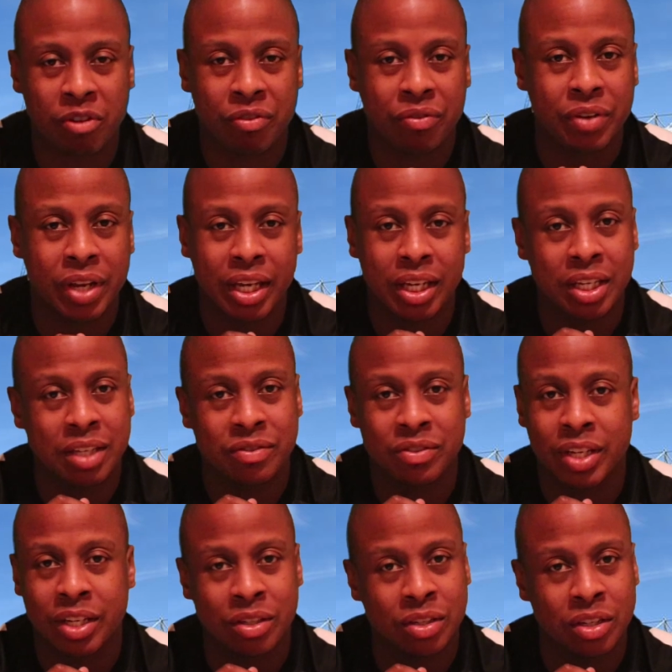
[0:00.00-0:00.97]
of
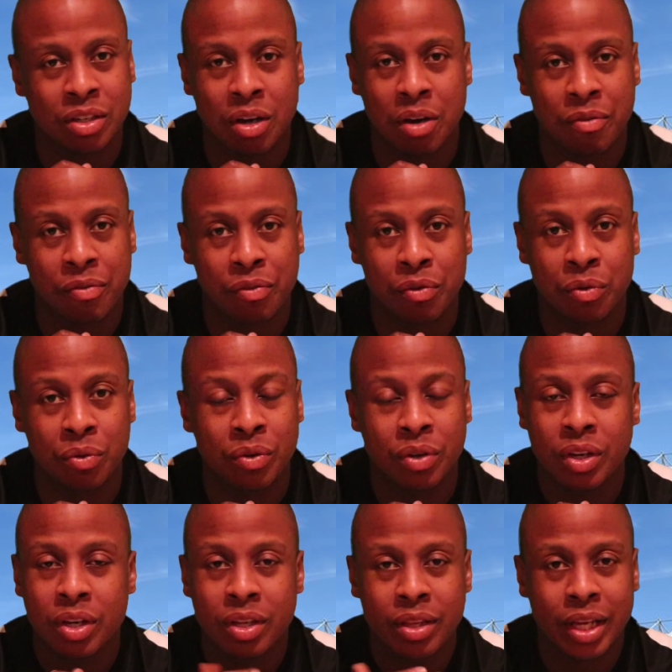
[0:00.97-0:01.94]
negatives that you go through
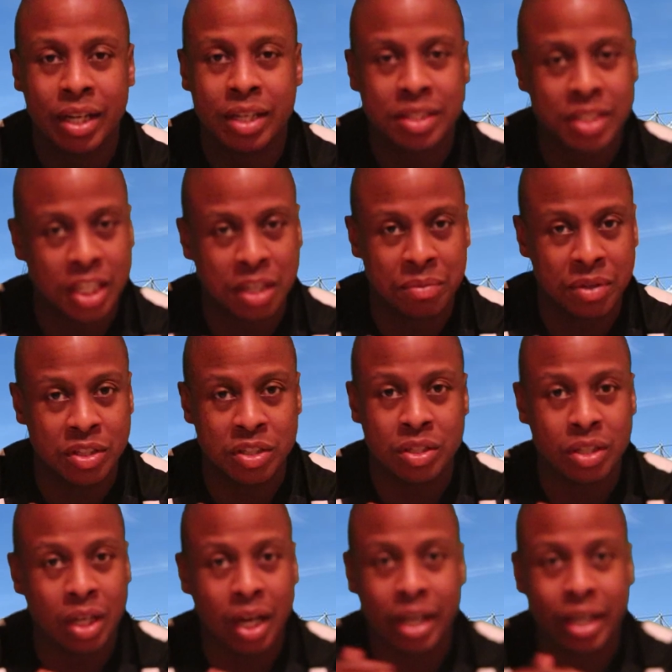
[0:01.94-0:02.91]
that could take me
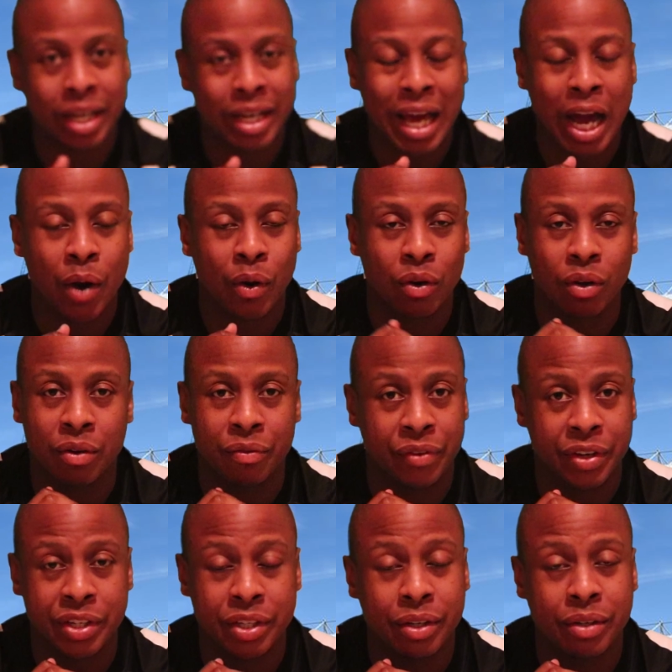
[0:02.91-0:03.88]
into like an hour-long
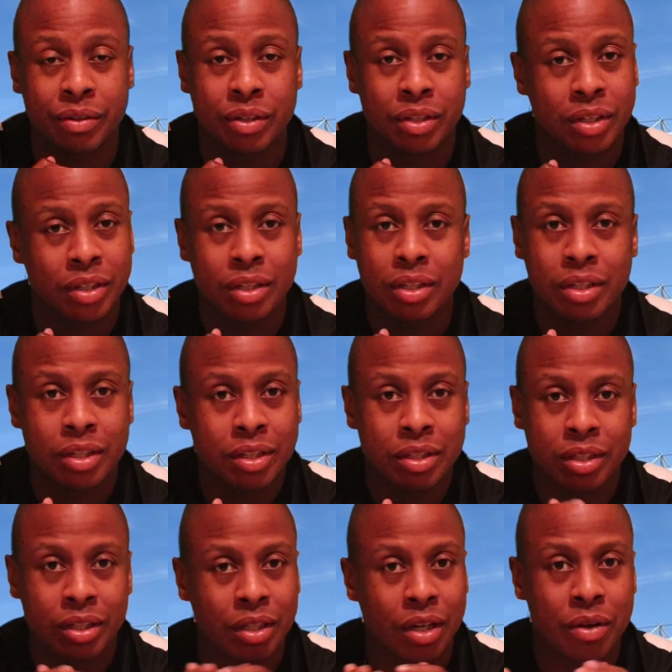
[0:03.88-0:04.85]
video.
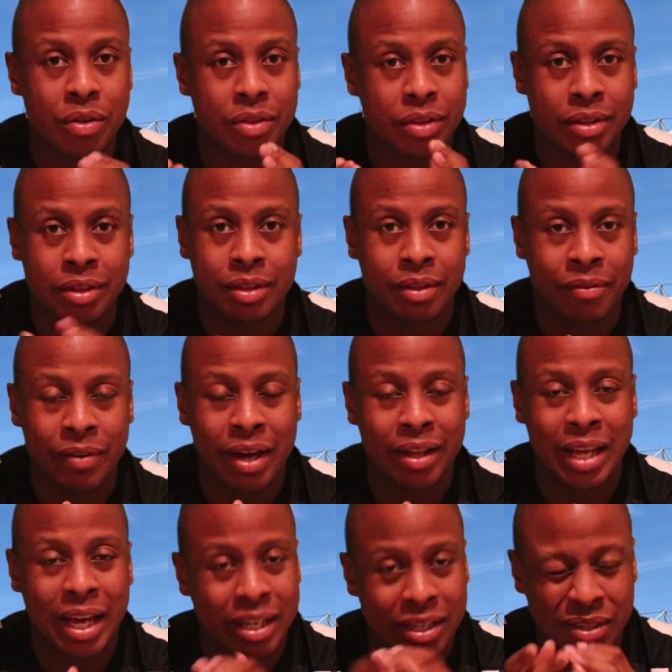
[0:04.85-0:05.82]
The fact
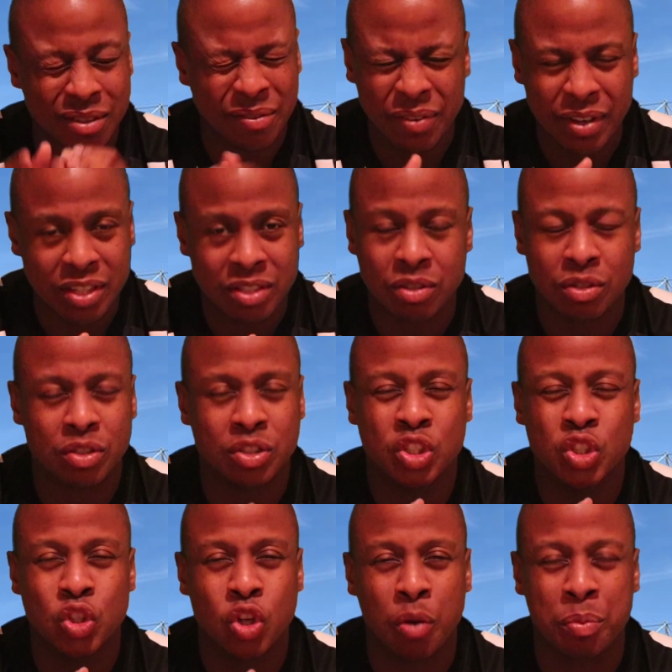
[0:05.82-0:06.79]
that the defence looked
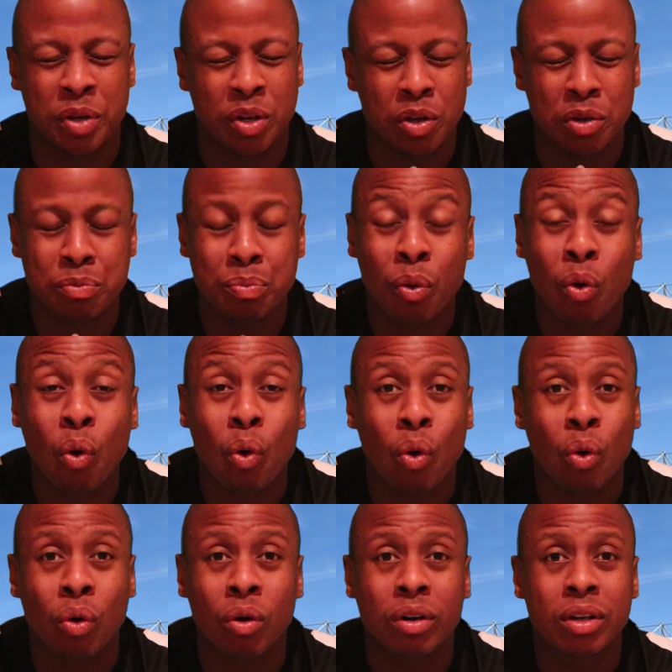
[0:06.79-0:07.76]
sloppy, looked
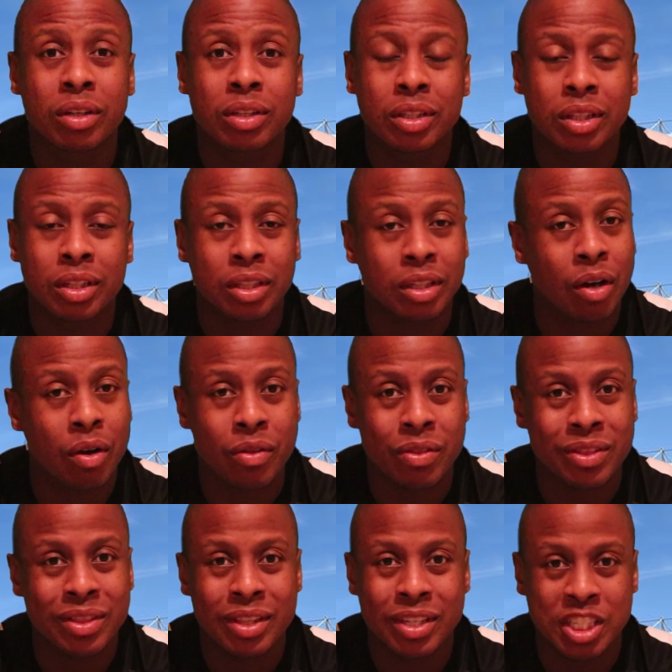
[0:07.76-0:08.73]
poor.
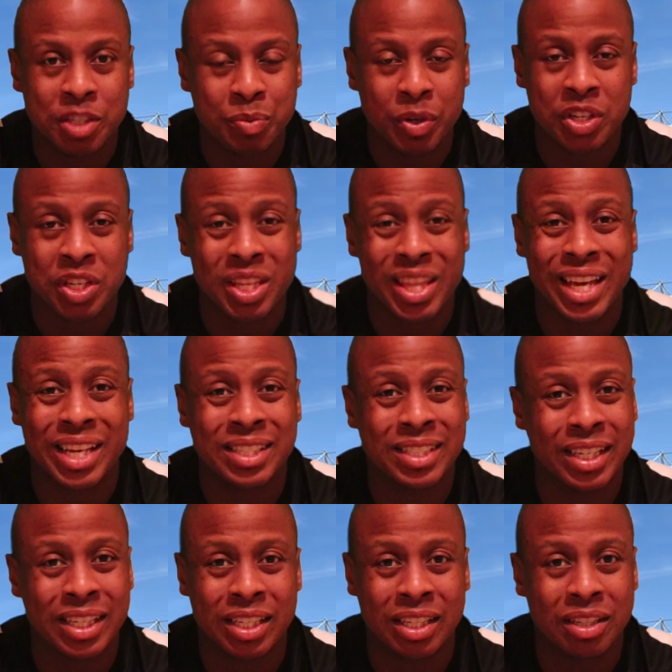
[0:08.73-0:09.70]
Especially their
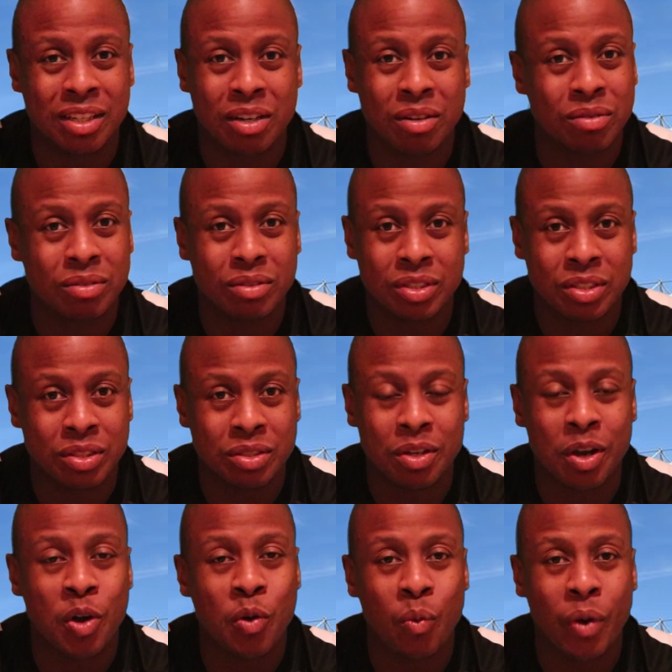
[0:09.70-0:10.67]
second goal. There's
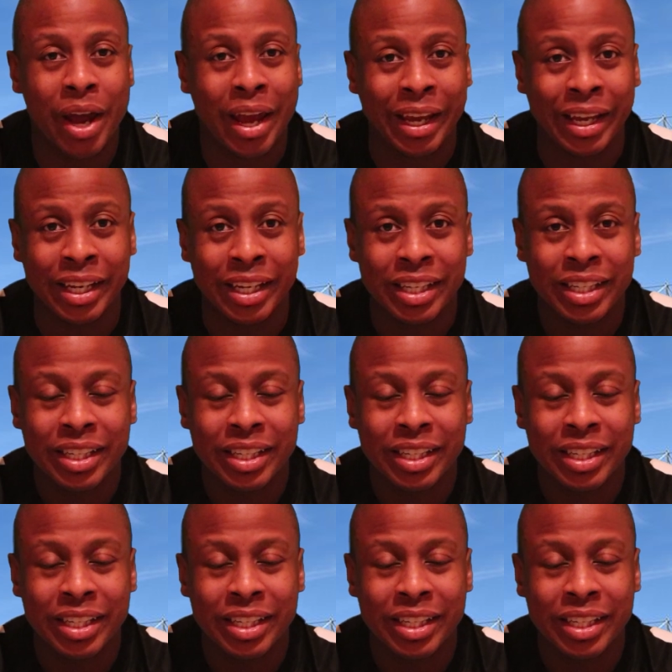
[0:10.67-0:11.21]
no way